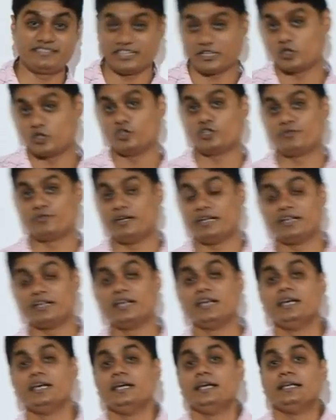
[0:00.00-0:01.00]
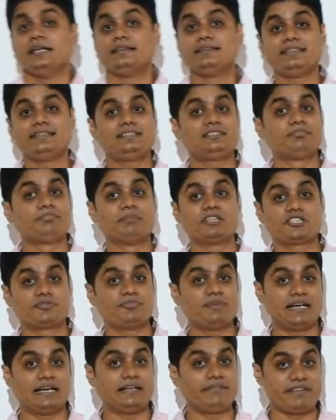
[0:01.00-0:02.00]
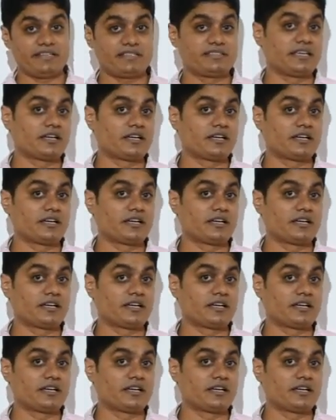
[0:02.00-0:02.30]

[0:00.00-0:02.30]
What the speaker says: equal to 1. This must be always